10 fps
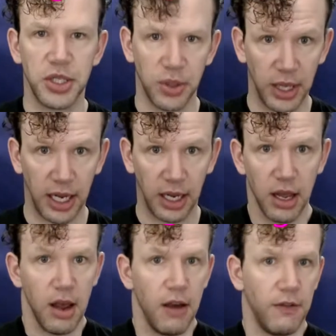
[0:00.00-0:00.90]
So like
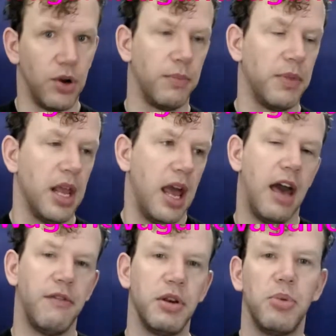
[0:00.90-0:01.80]
if you're
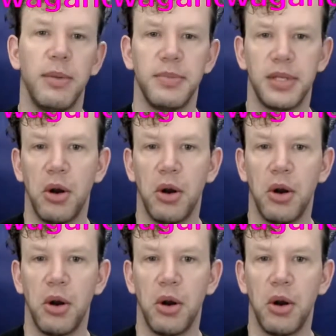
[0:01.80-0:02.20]
having problems at